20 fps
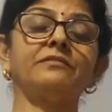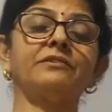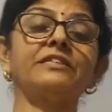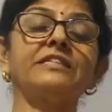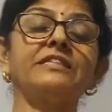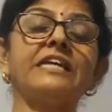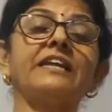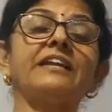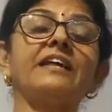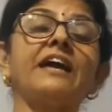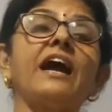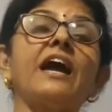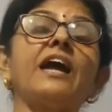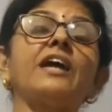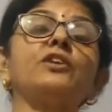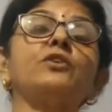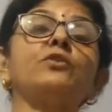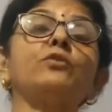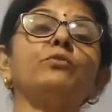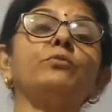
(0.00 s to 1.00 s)
which had
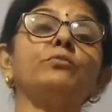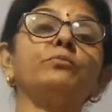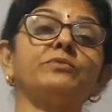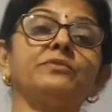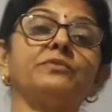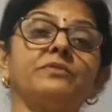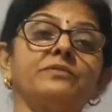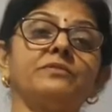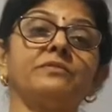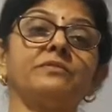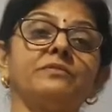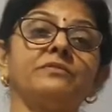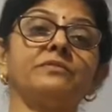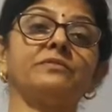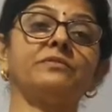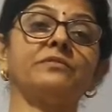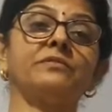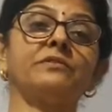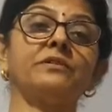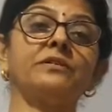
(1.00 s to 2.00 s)
high domes,
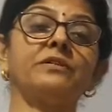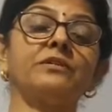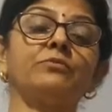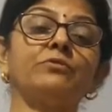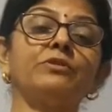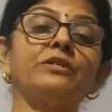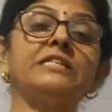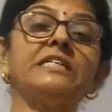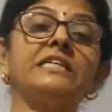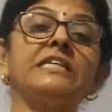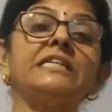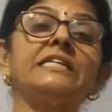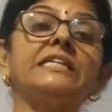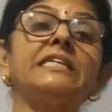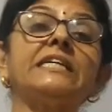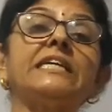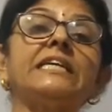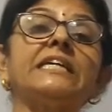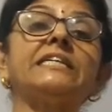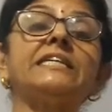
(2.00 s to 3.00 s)
which
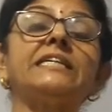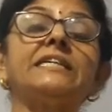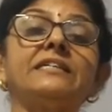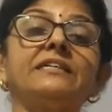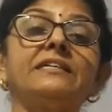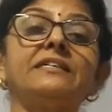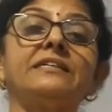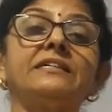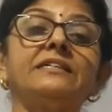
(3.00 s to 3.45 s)
indicated